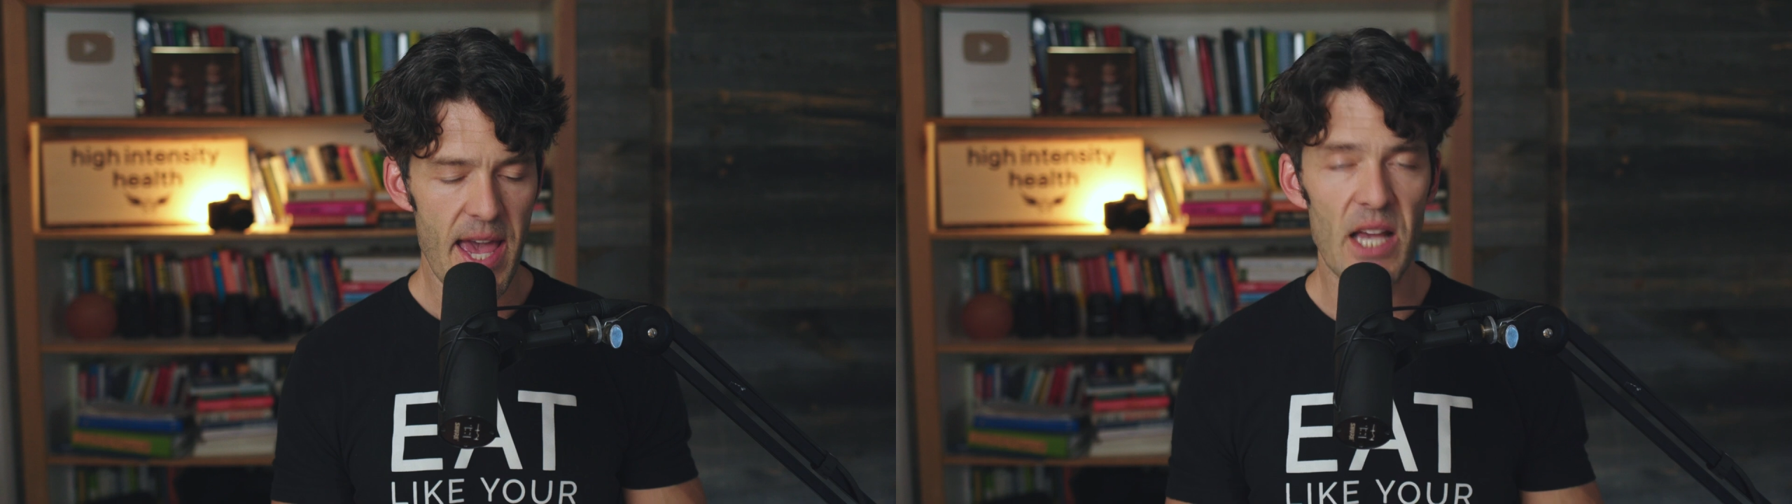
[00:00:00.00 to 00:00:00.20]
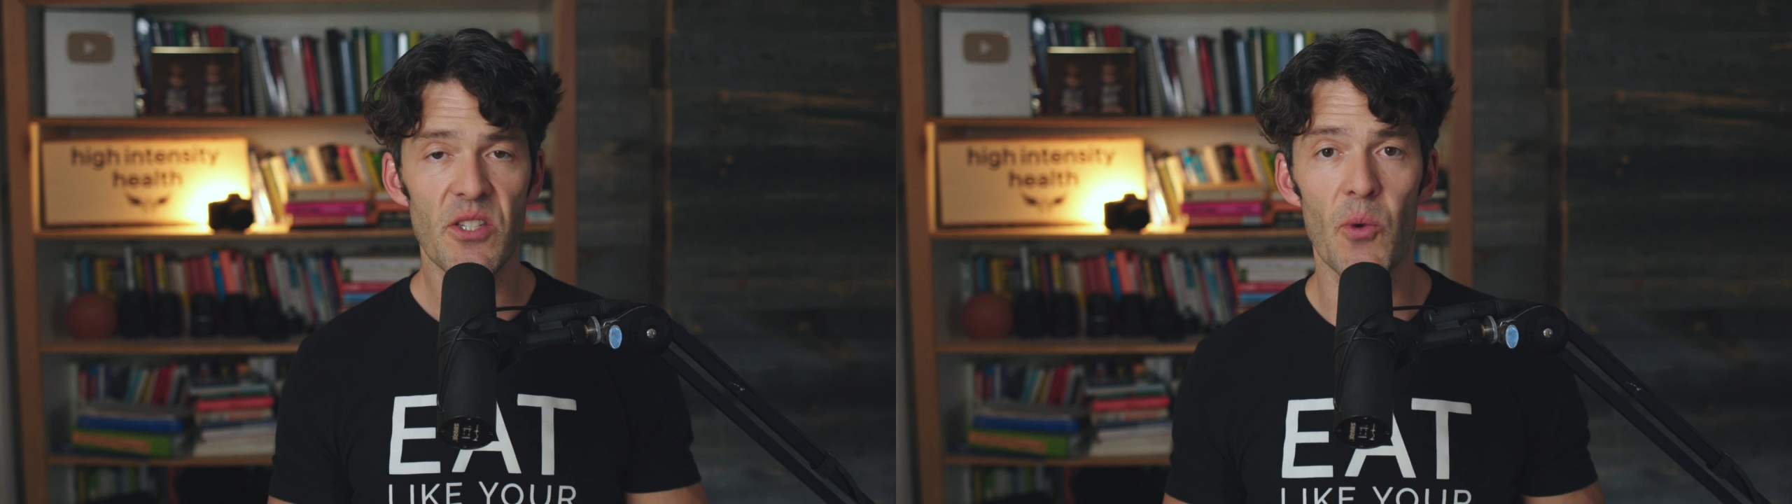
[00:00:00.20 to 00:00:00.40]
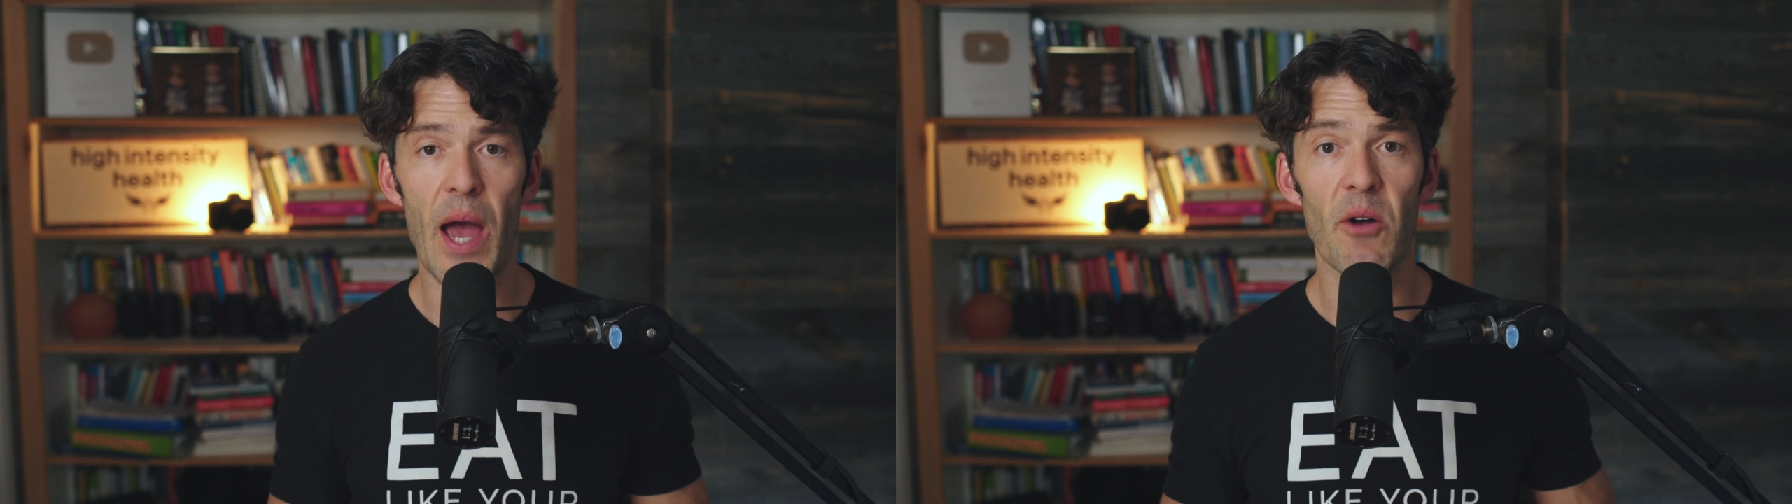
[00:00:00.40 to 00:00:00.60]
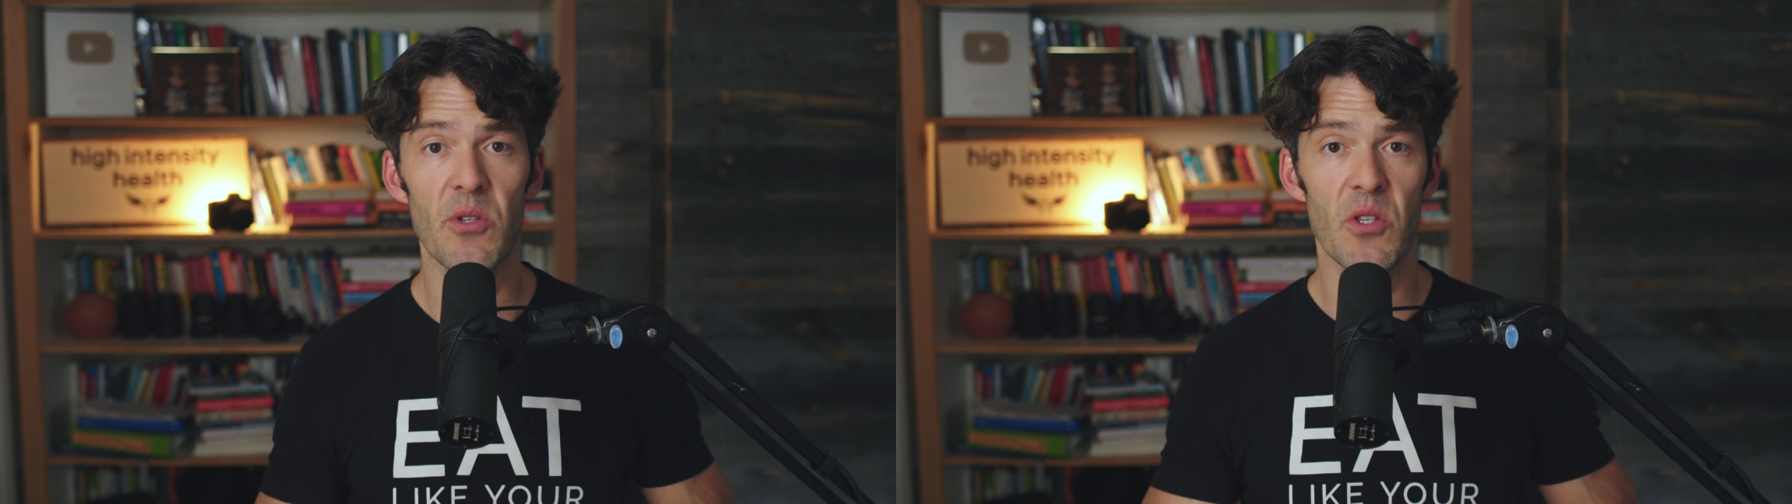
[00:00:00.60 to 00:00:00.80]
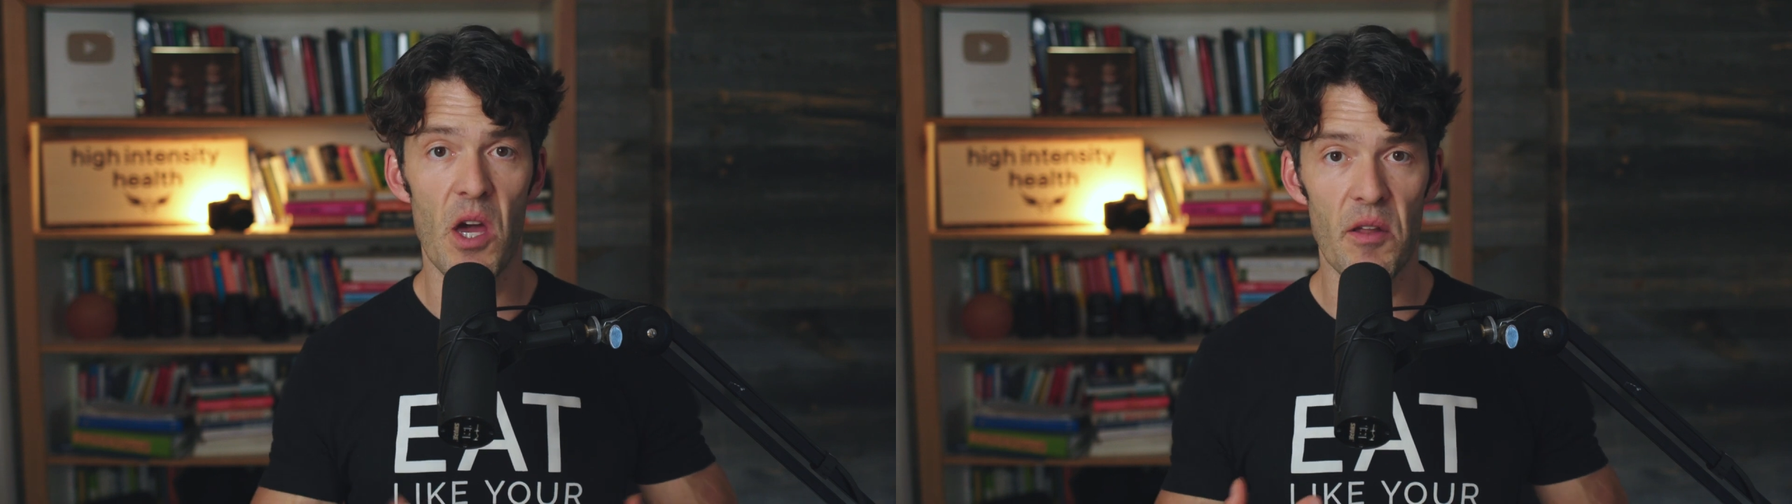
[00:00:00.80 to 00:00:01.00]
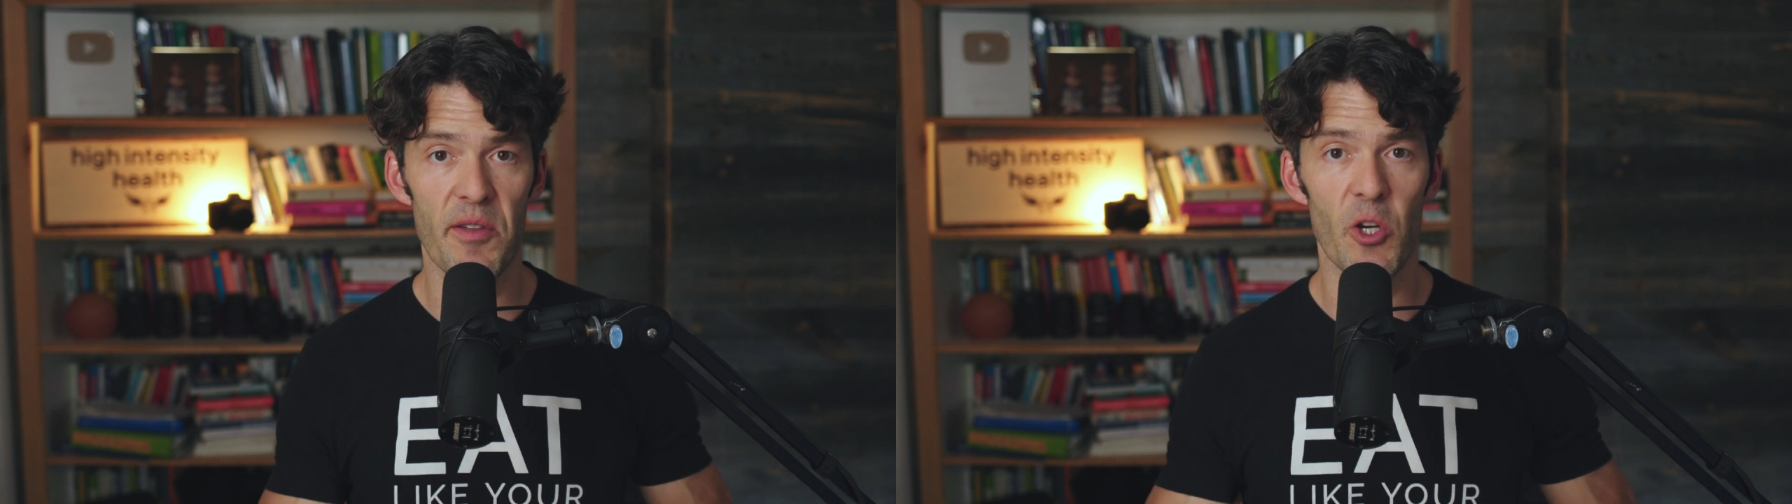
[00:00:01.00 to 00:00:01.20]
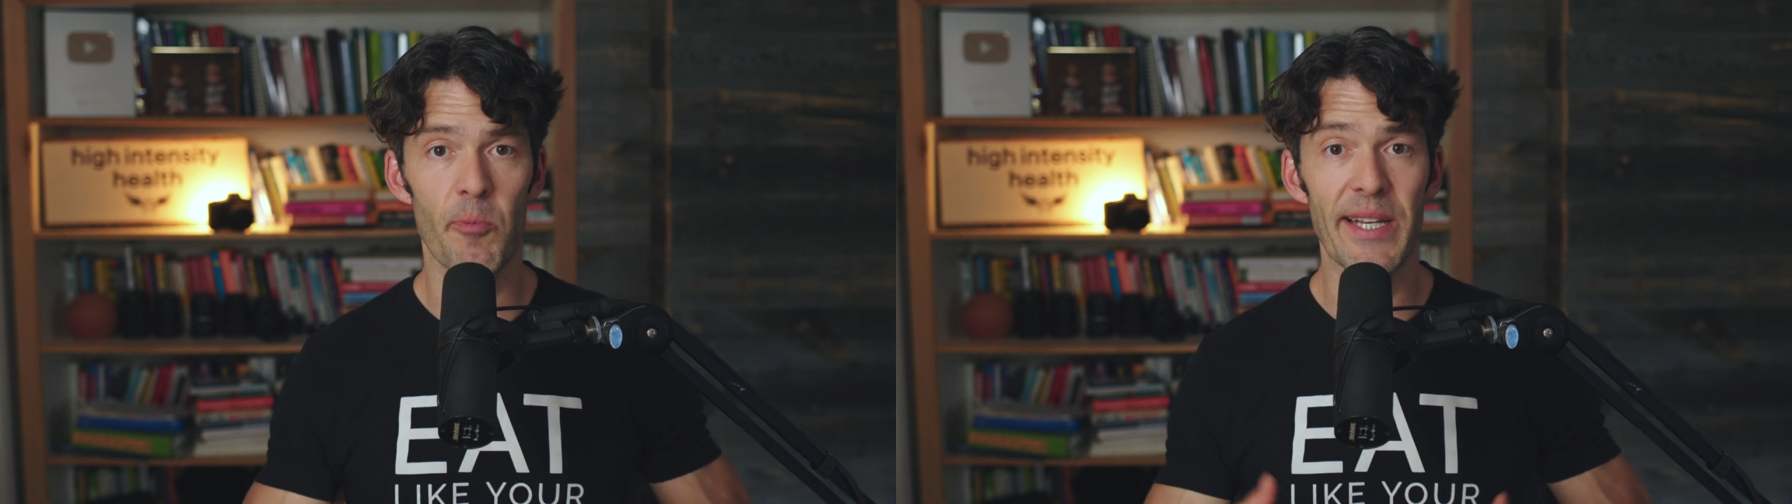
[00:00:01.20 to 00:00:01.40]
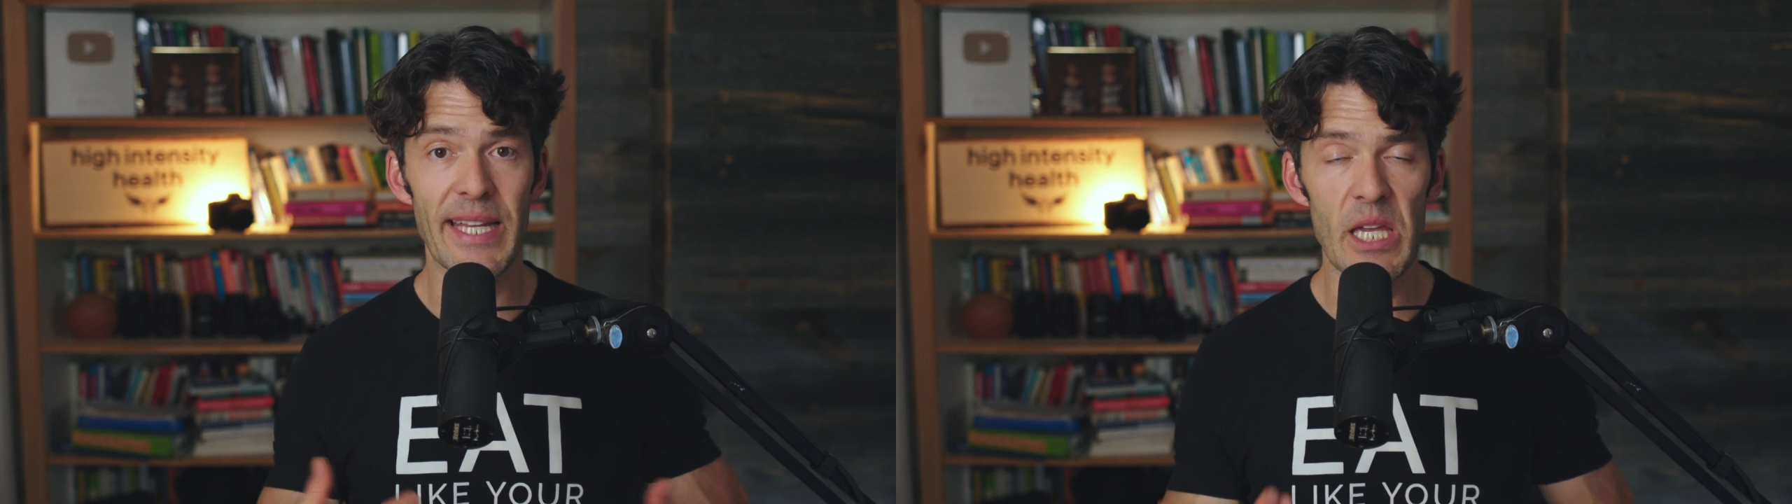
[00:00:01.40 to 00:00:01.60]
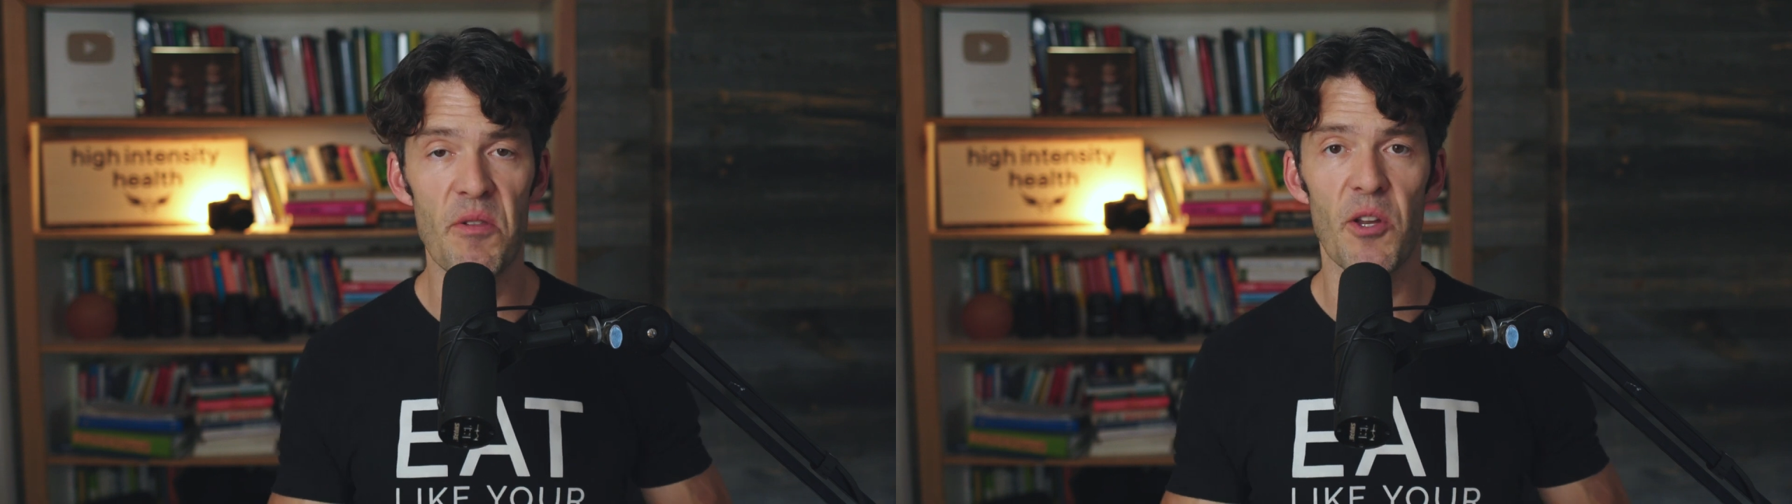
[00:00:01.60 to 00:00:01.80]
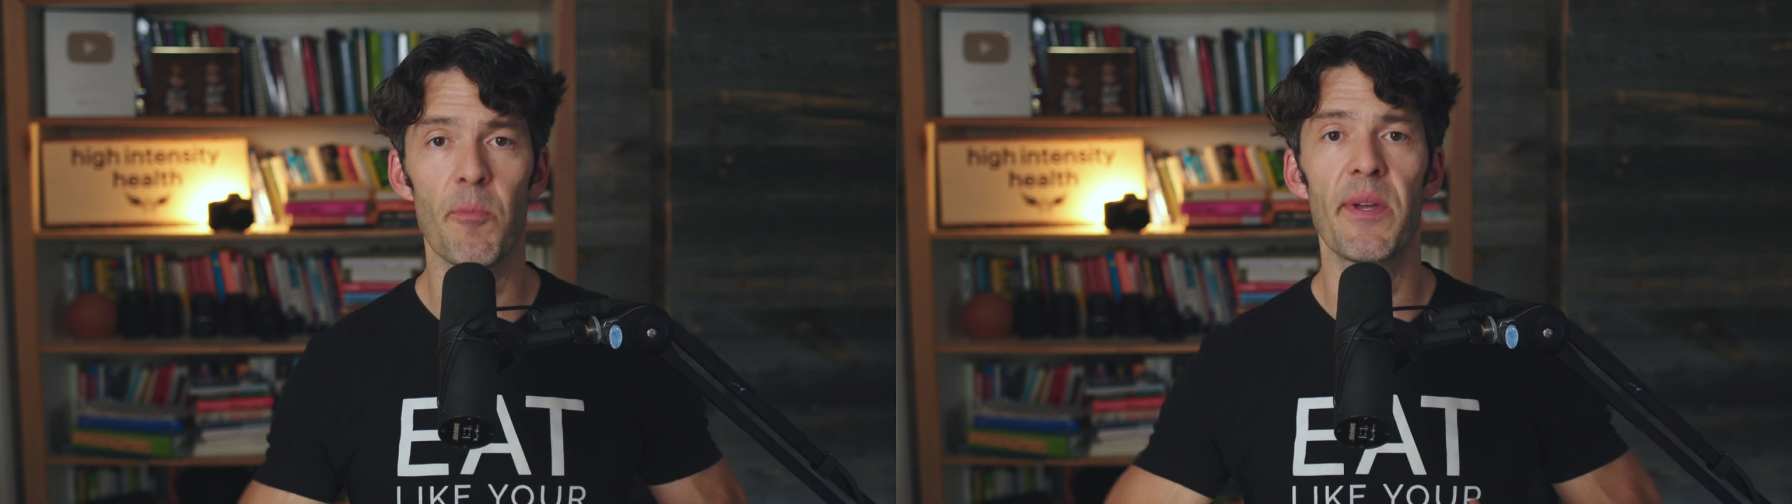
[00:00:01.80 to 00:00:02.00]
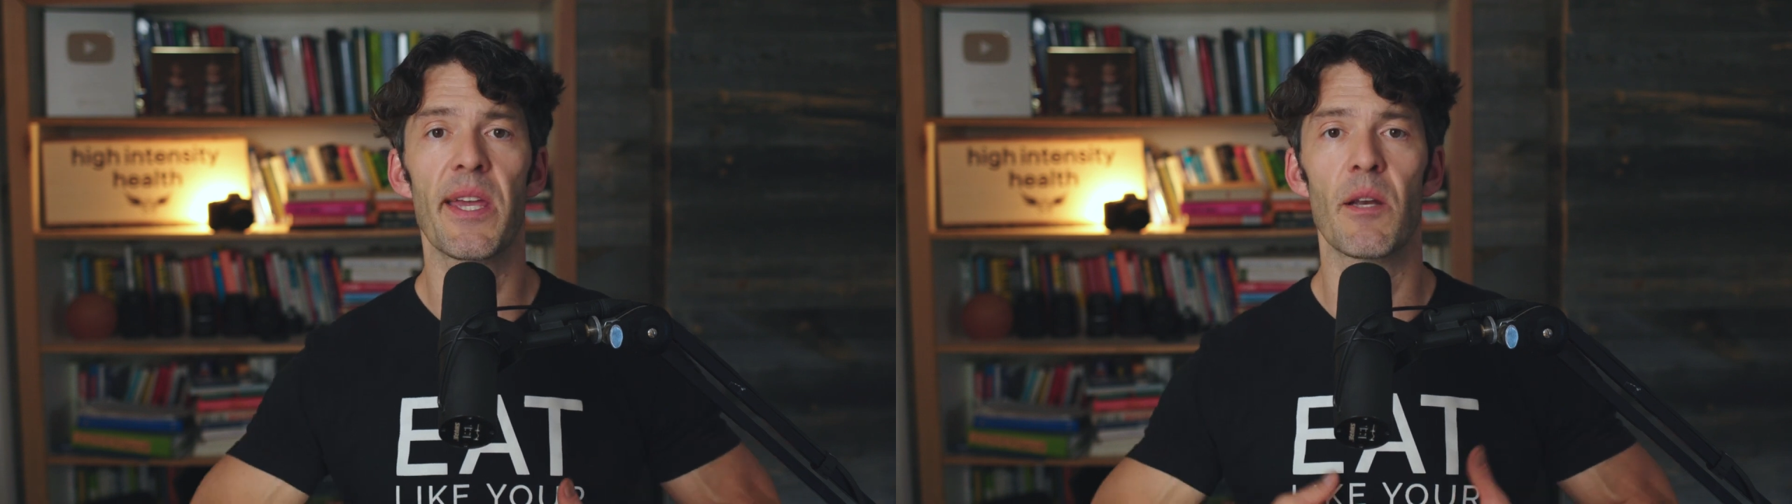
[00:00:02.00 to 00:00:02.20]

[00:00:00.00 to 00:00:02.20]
as to how sauna therapy and heat therapy